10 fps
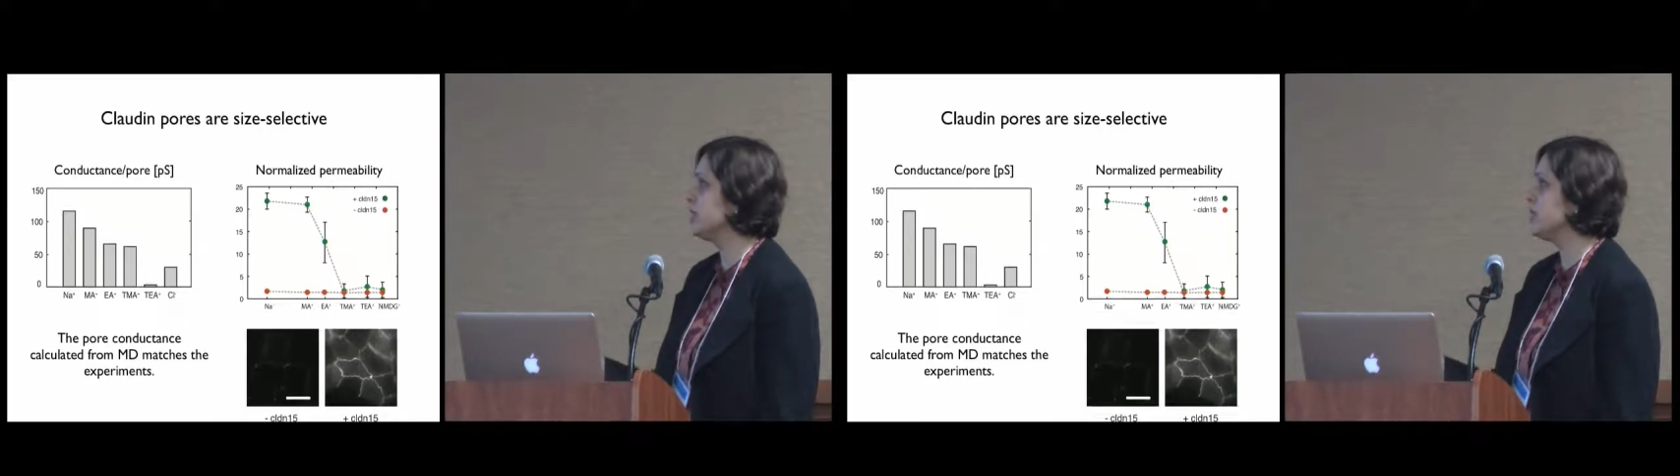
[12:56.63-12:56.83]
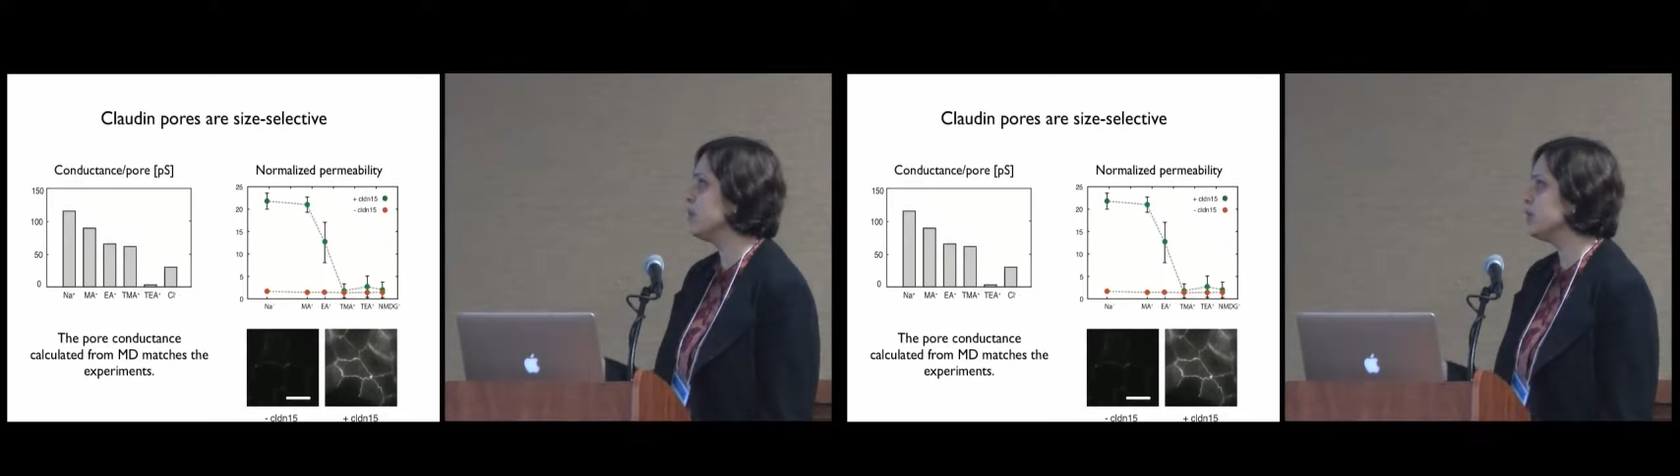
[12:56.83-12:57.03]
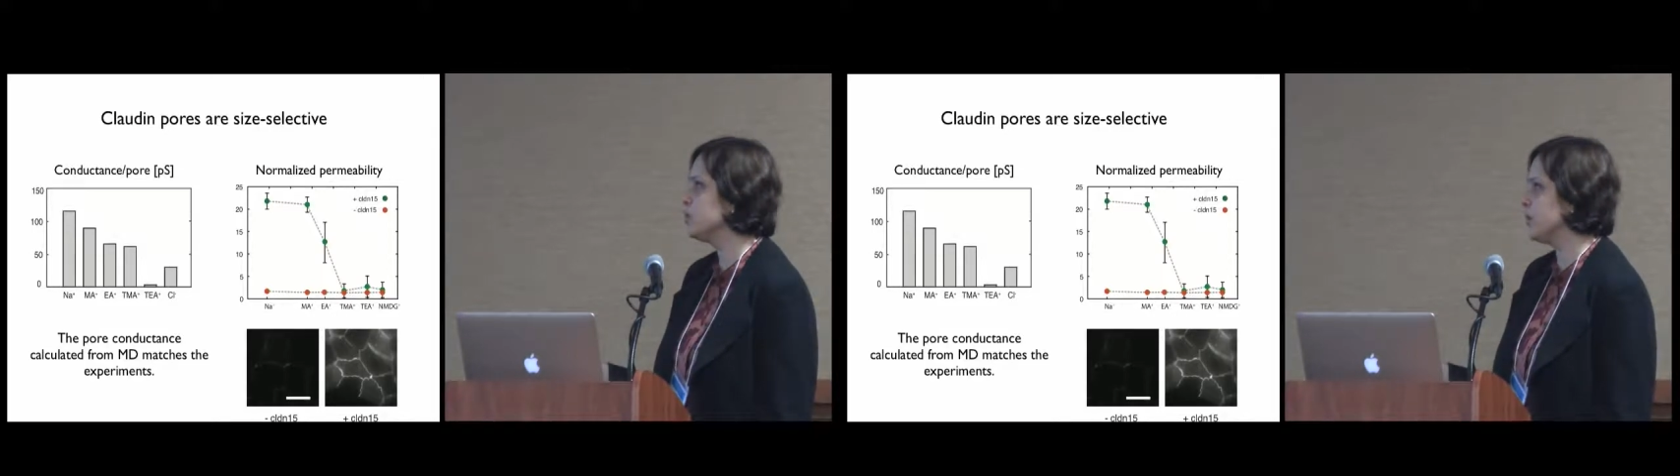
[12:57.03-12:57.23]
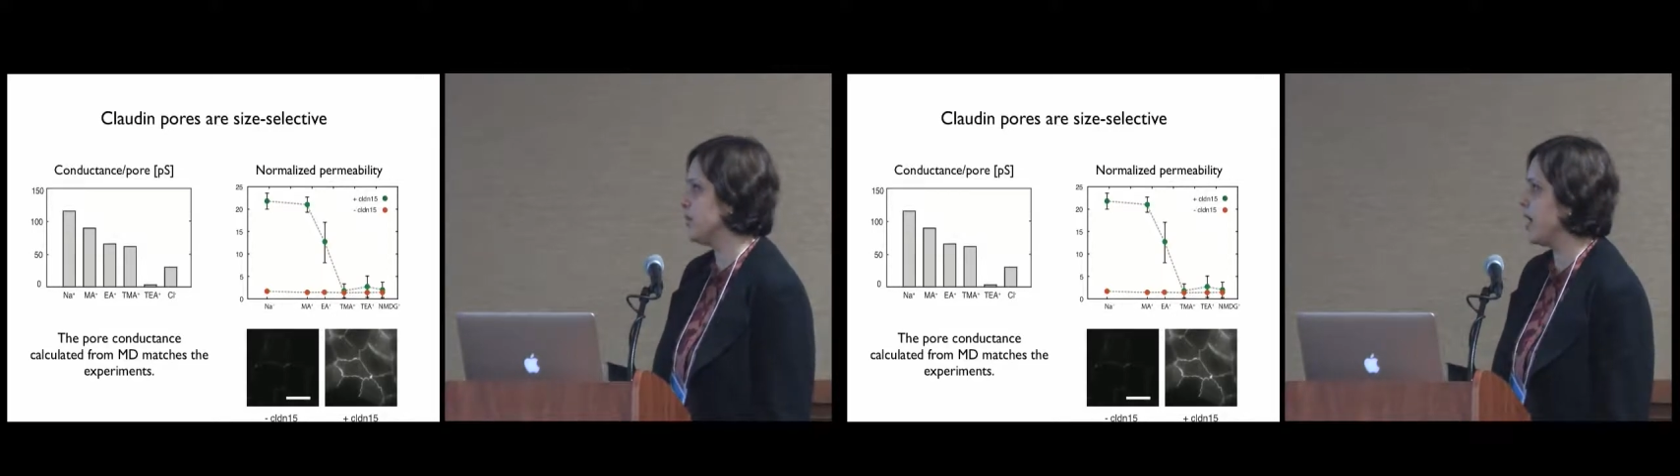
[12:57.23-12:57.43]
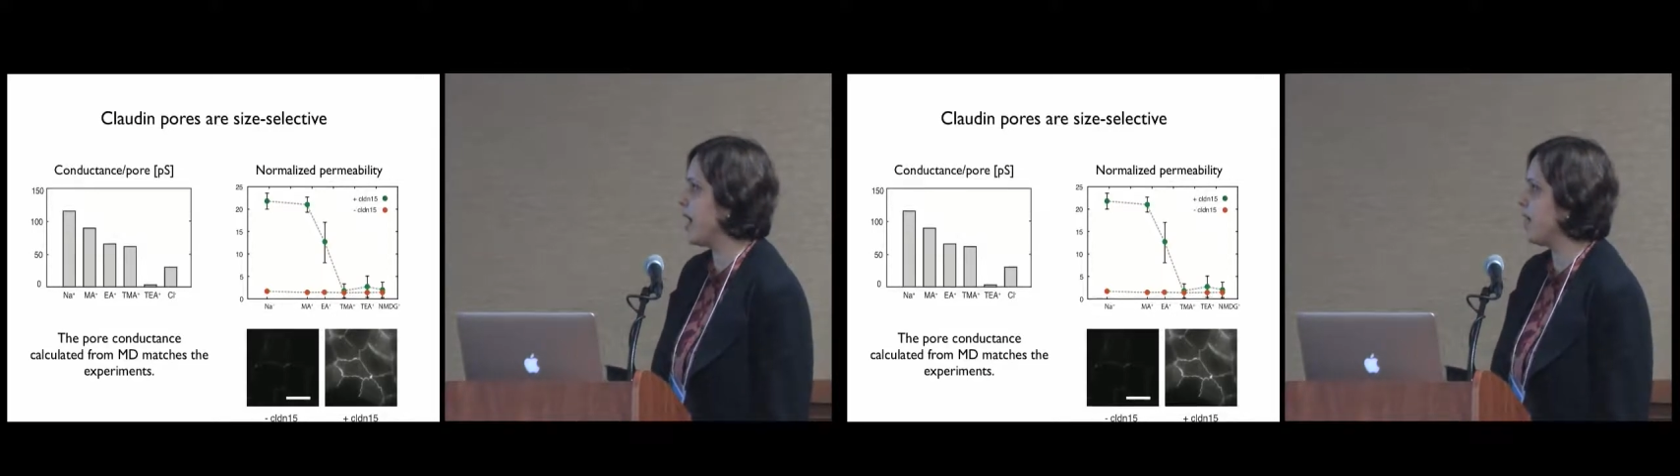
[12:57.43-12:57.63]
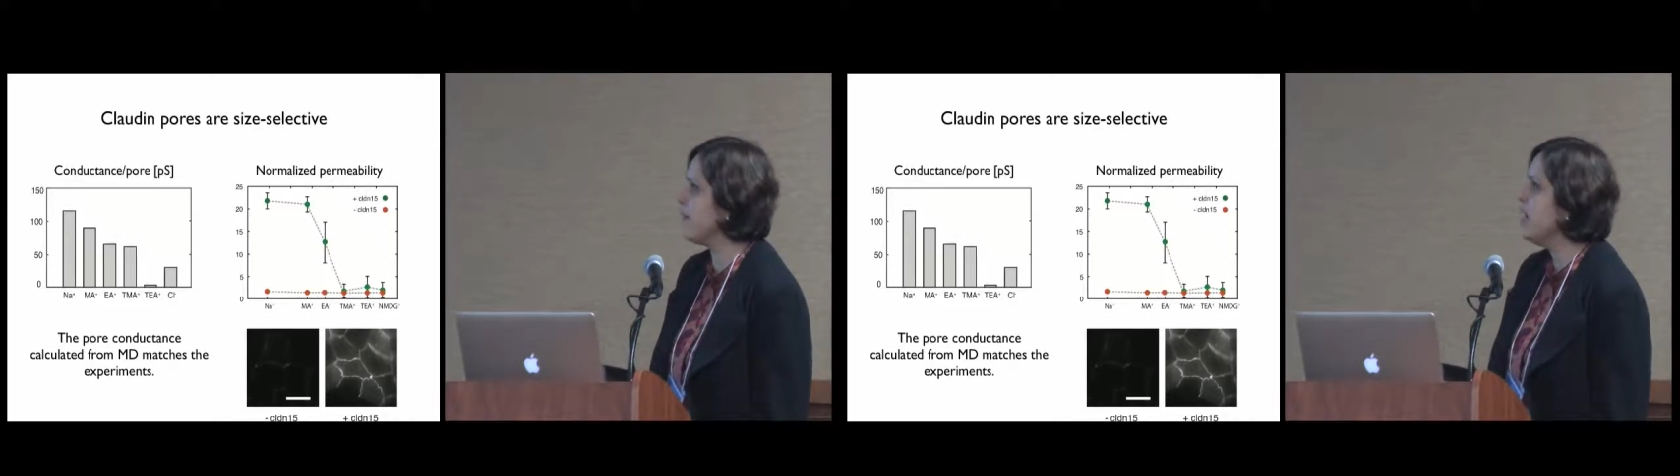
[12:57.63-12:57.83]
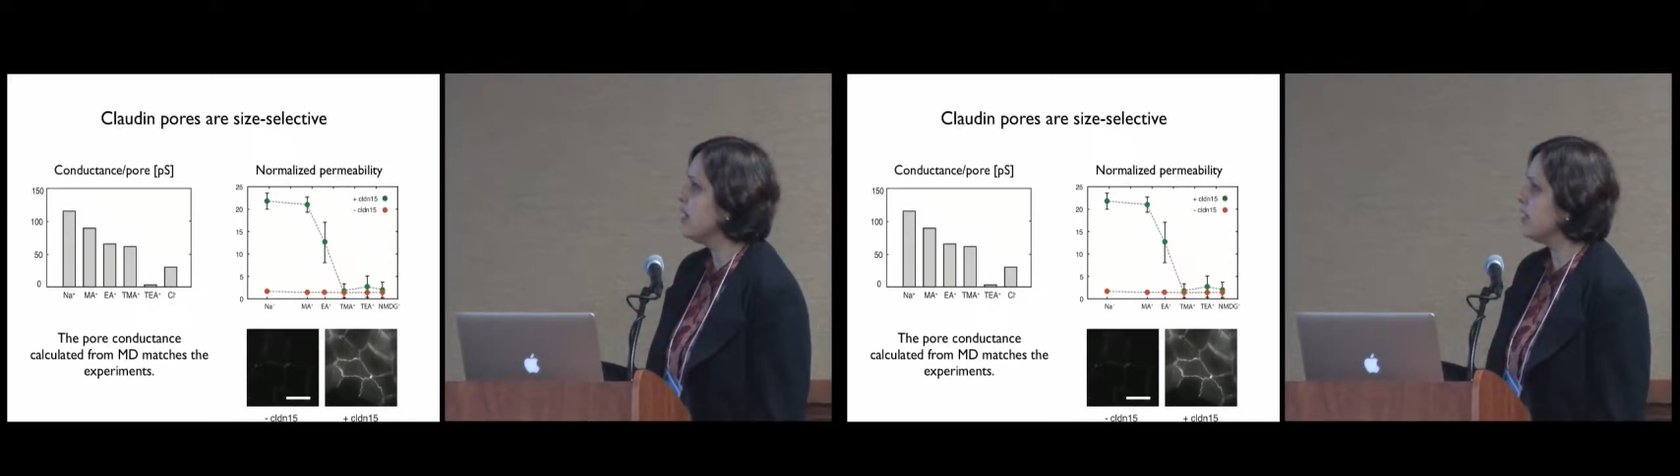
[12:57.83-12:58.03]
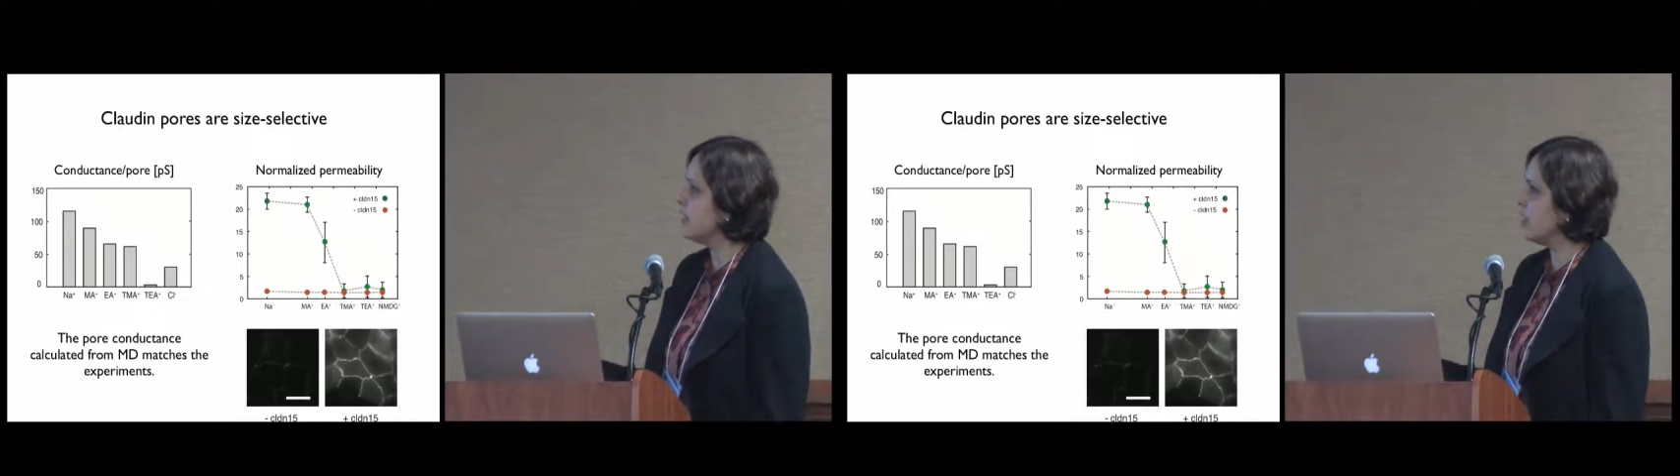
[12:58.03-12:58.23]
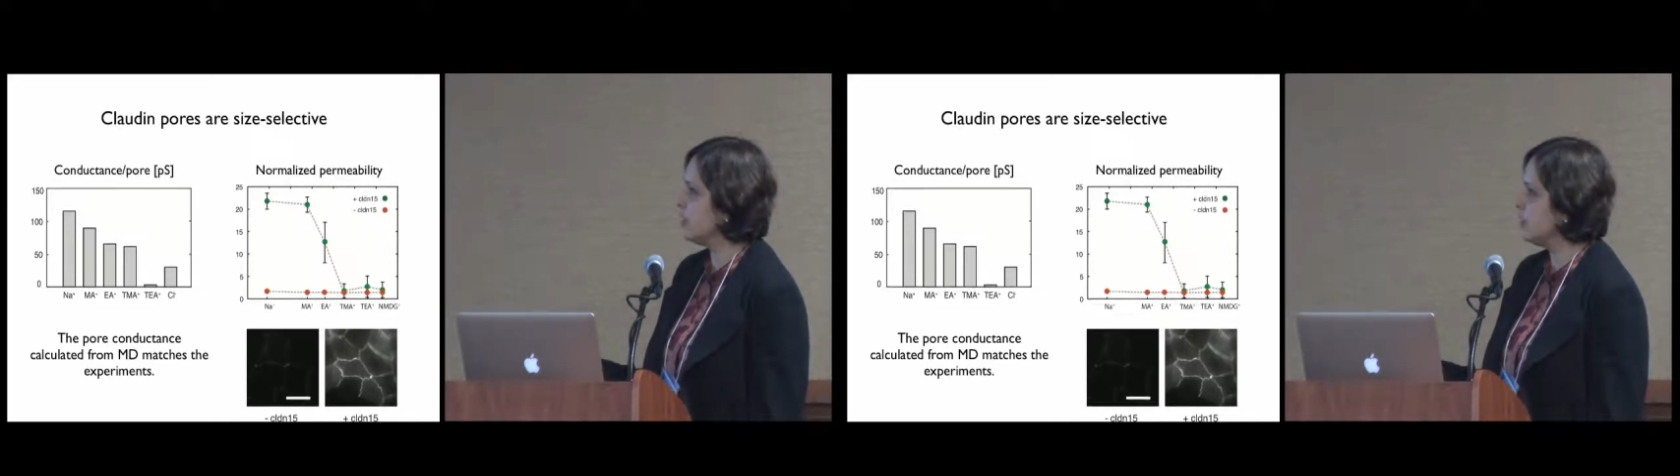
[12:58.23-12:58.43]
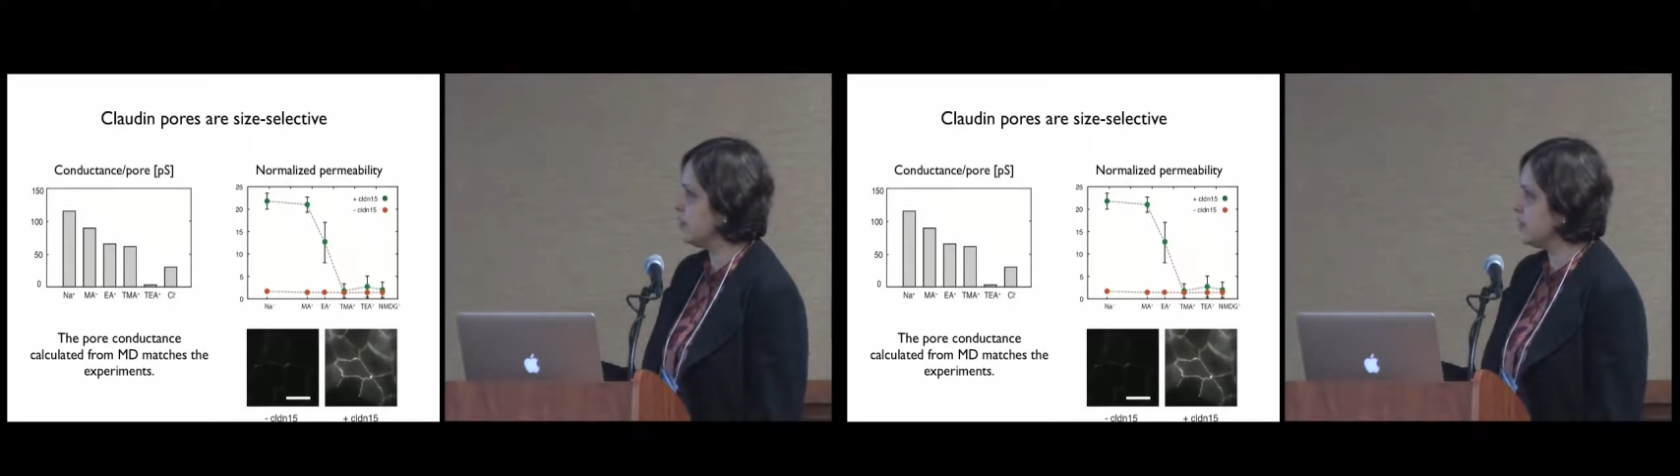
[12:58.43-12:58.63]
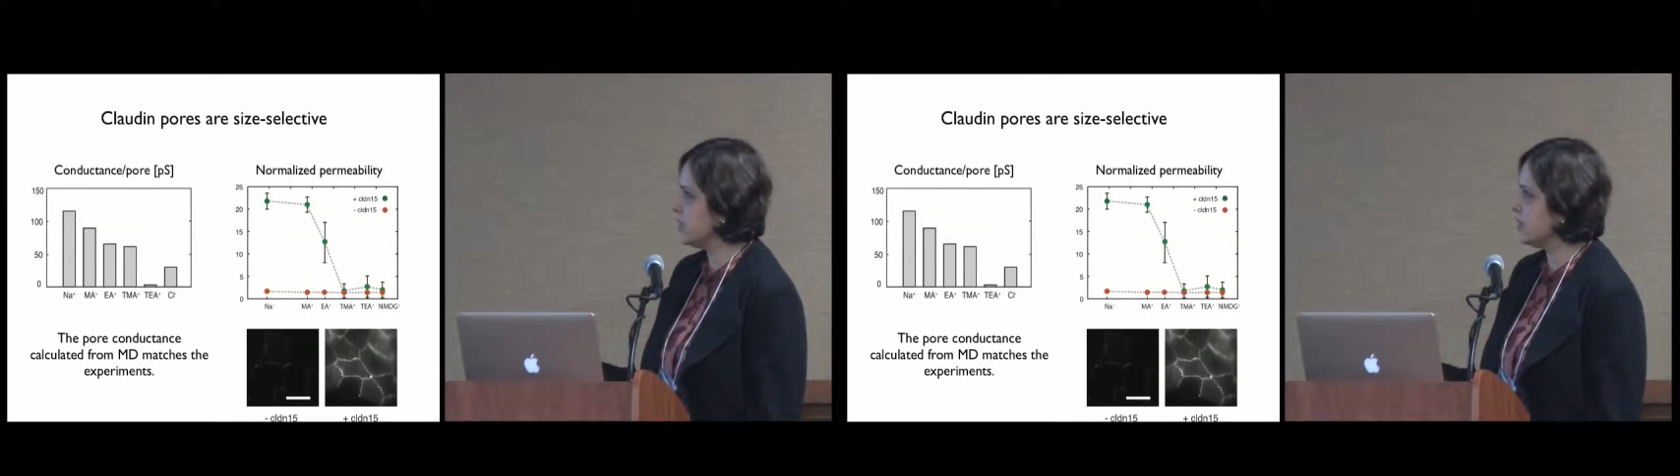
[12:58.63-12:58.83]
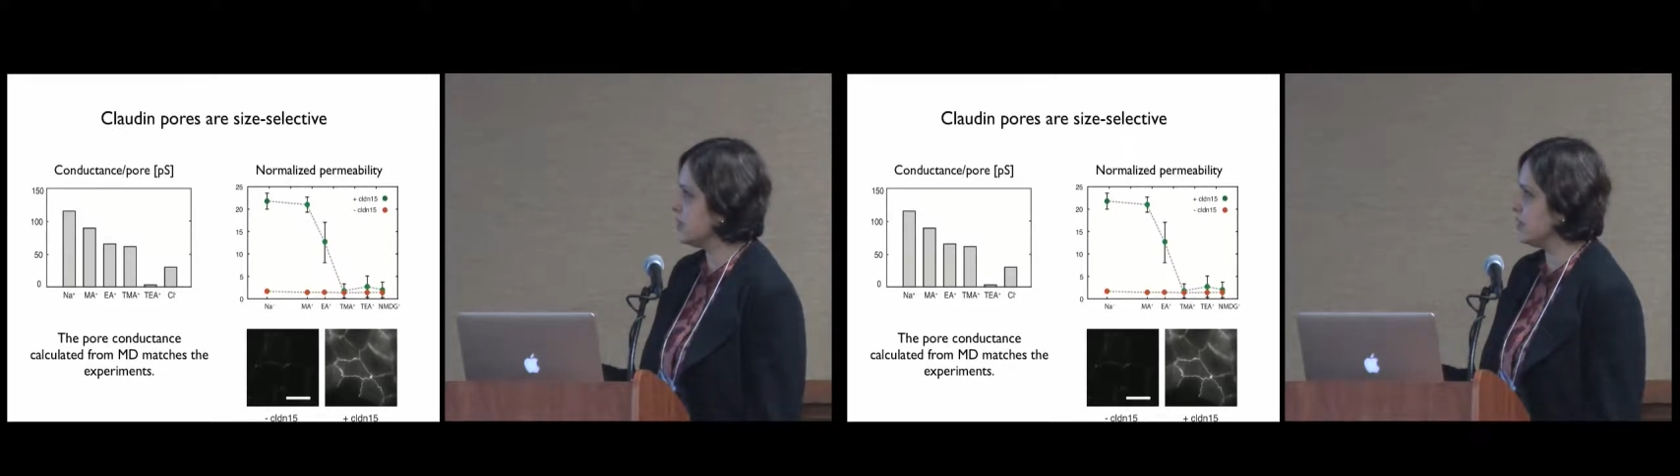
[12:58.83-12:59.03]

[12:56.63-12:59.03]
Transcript: Similar to what we have, there are differences.